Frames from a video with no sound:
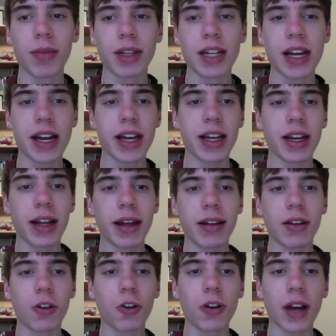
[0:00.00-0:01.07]
taking a
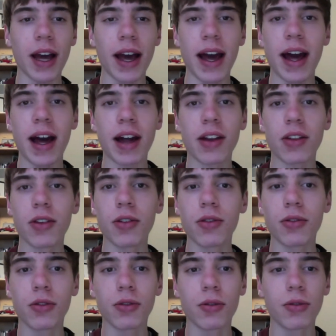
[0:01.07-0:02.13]
look at the
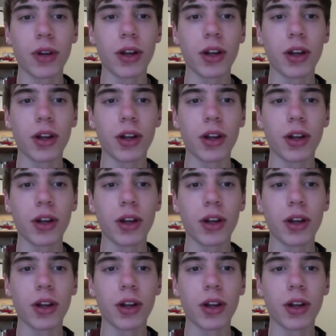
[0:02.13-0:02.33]
new